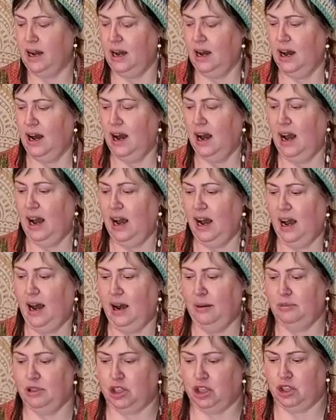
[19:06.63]
um,
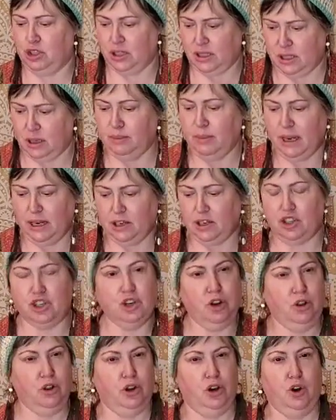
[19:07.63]
just to make sure that
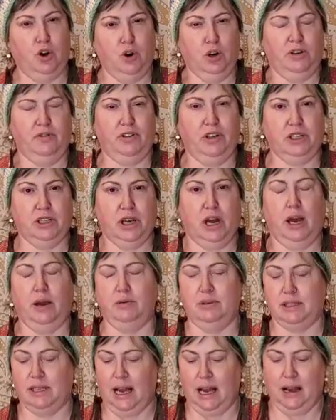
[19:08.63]
all of the dye was
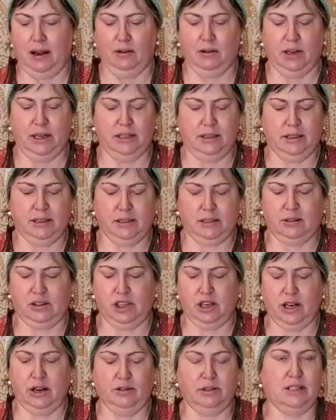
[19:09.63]
out and you know
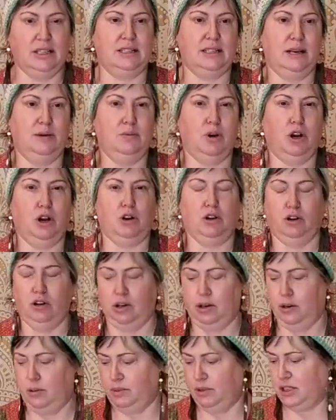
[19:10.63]
to see what color it
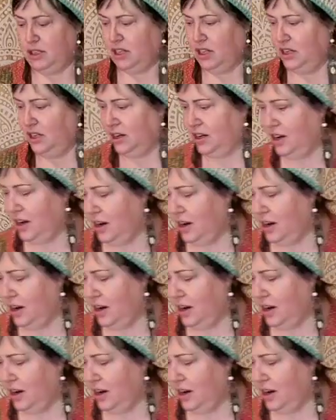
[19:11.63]
was going to go